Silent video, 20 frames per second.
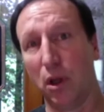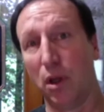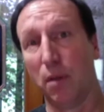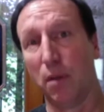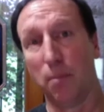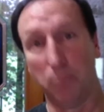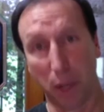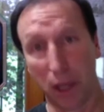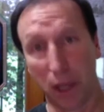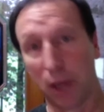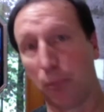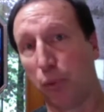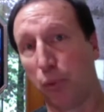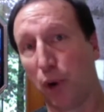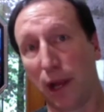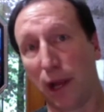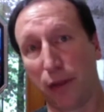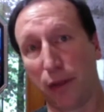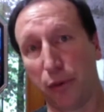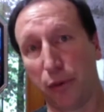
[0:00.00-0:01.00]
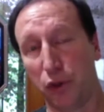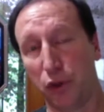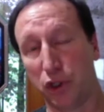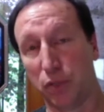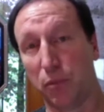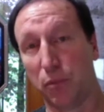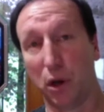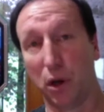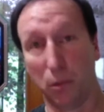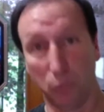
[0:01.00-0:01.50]
big breakthroughs
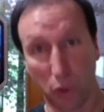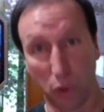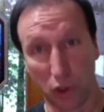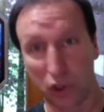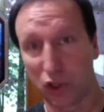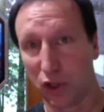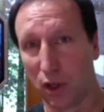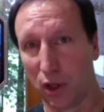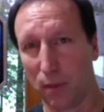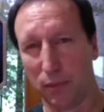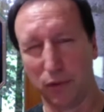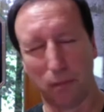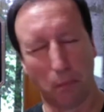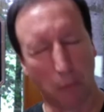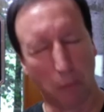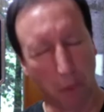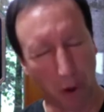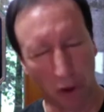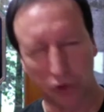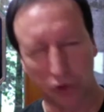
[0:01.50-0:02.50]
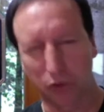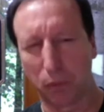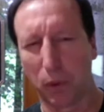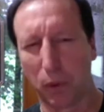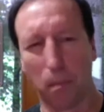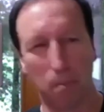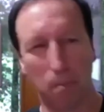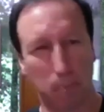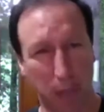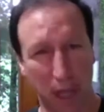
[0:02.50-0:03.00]
among Muslims, multiple
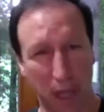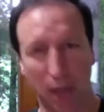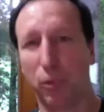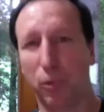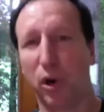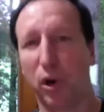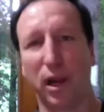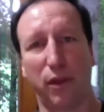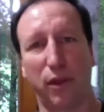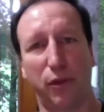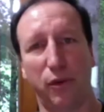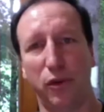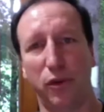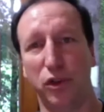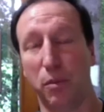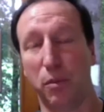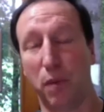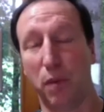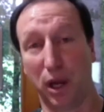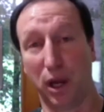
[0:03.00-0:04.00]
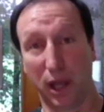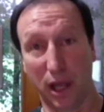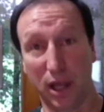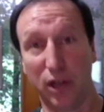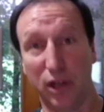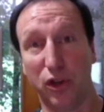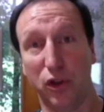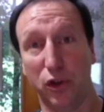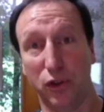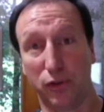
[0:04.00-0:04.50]
big breakthroughs among
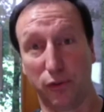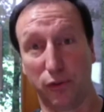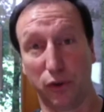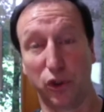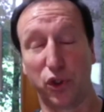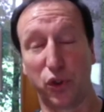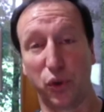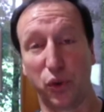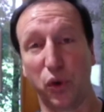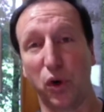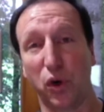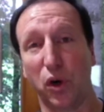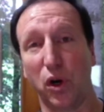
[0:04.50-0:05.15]
Hindus for sure,